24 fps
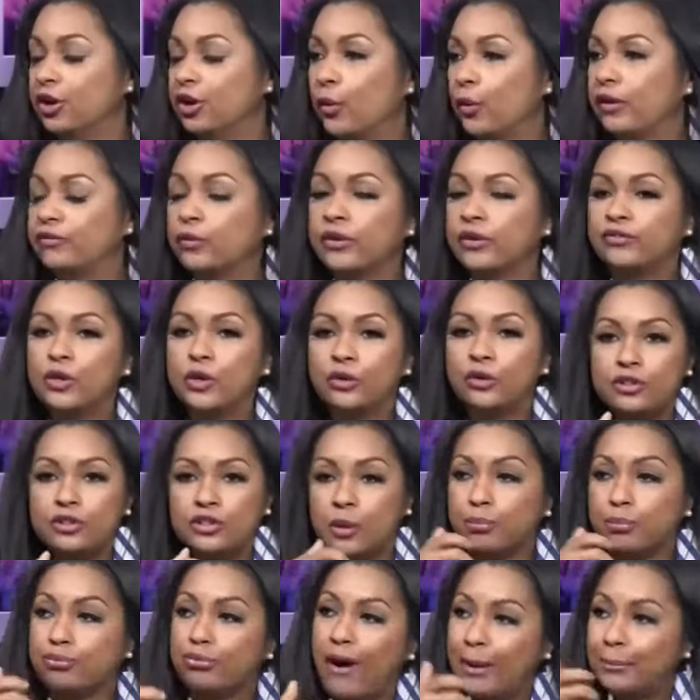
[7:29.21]
you know, if, if you,
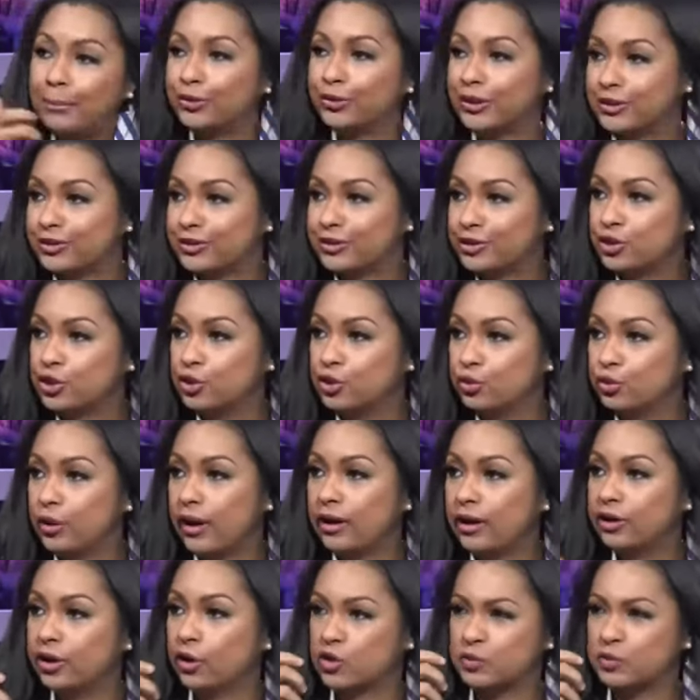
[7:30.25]
there's a primalness to,
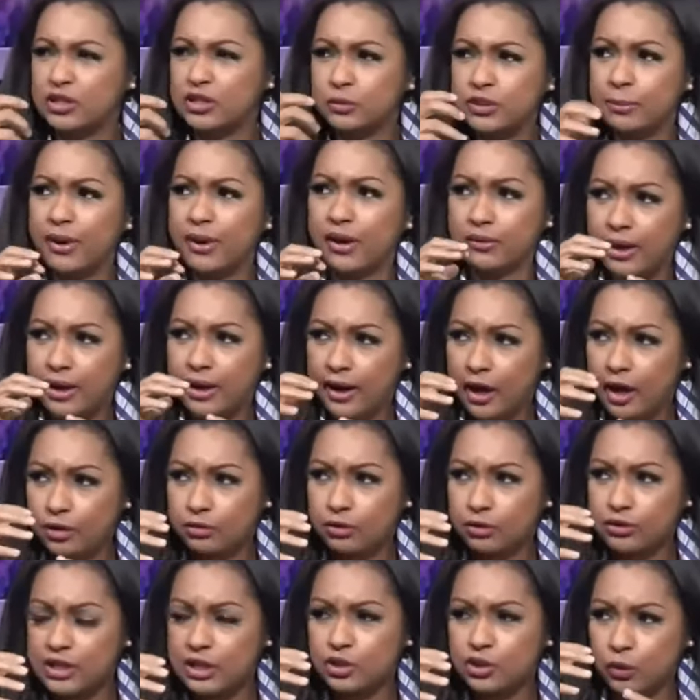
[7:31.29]
you know, especially when we talk about
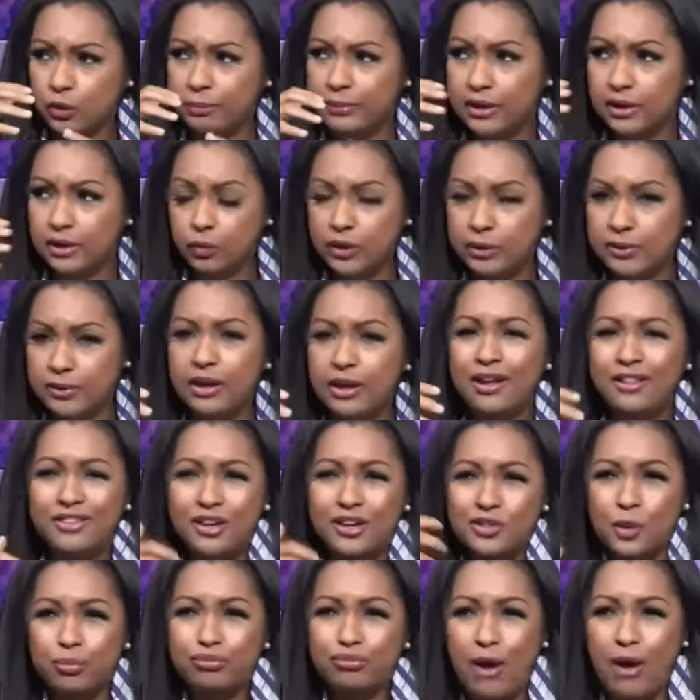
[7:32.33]
heterosexual men and women,
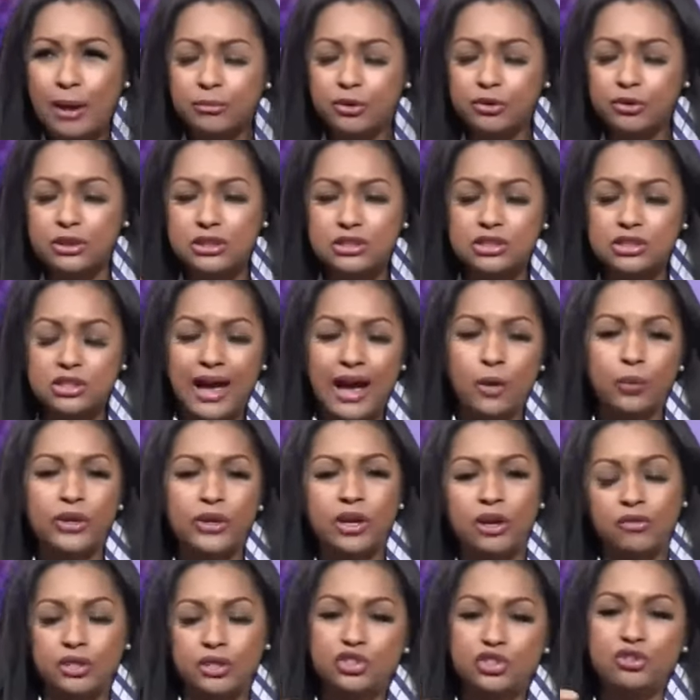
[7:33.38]
there's a primalness to how
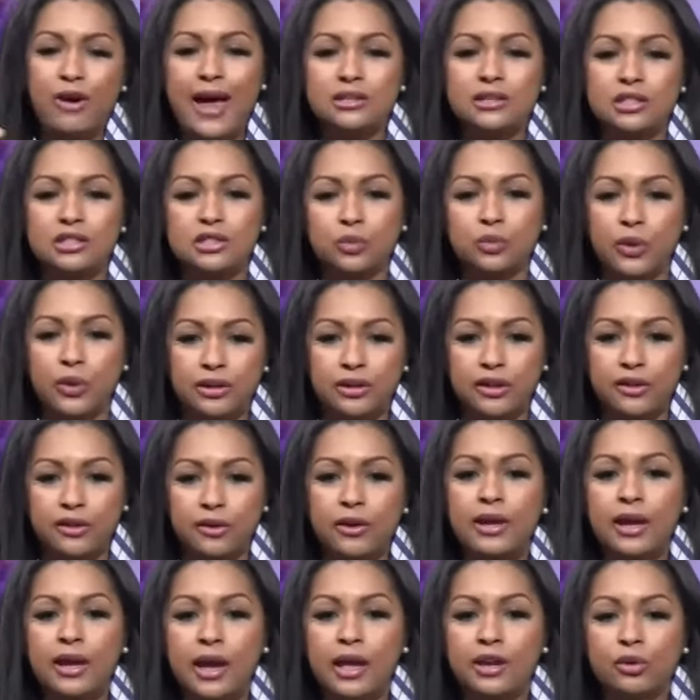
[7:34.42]
we are attracted to one
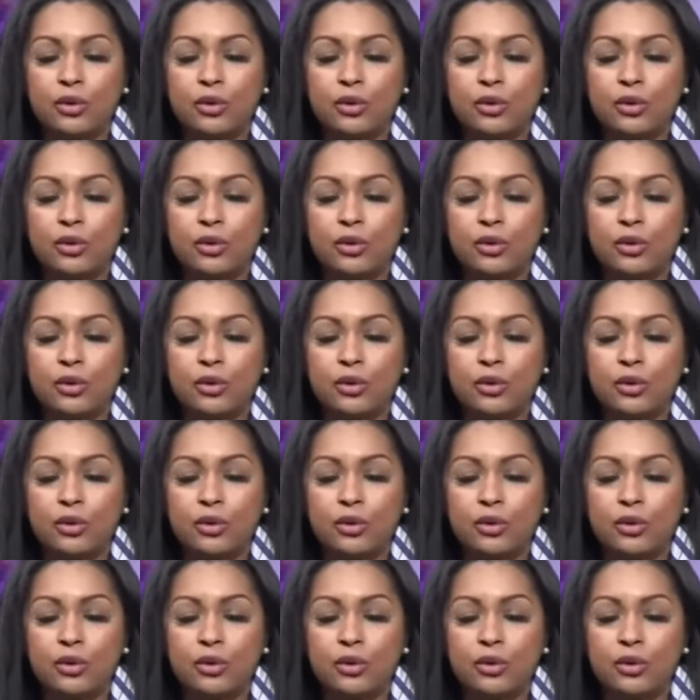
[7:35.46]
another.